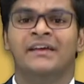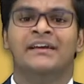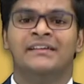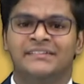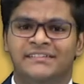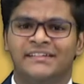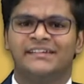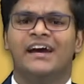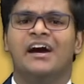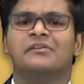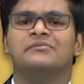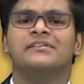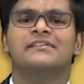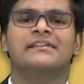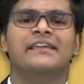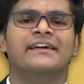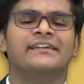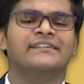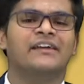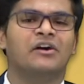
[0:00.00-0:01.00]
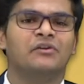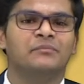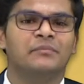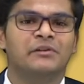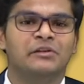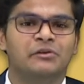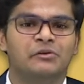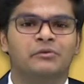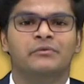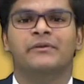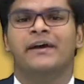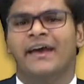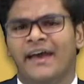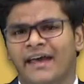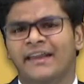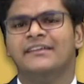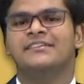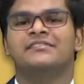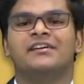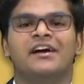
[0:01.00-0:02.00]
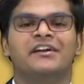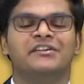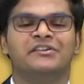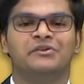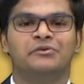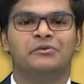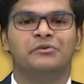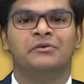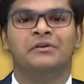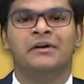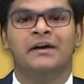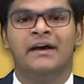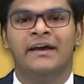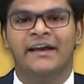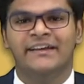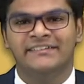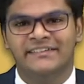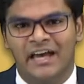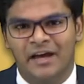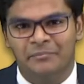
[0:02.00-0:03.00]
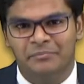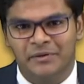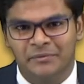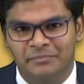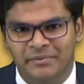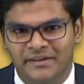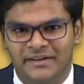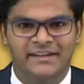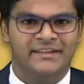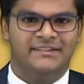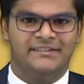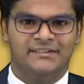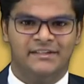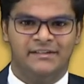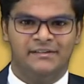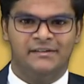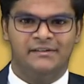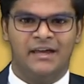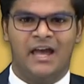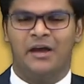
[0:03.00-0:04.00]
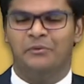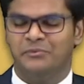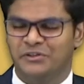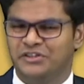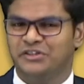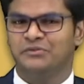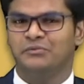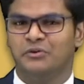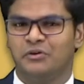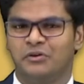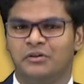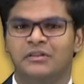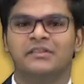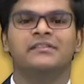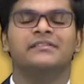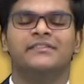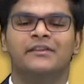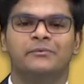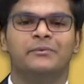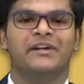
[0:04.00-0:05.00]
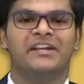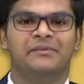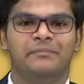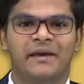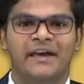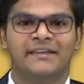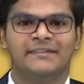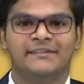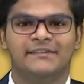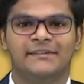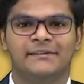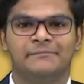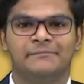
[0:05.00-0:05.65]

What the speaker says: check out the link down below and start your exam preparation. I wish you all the very best.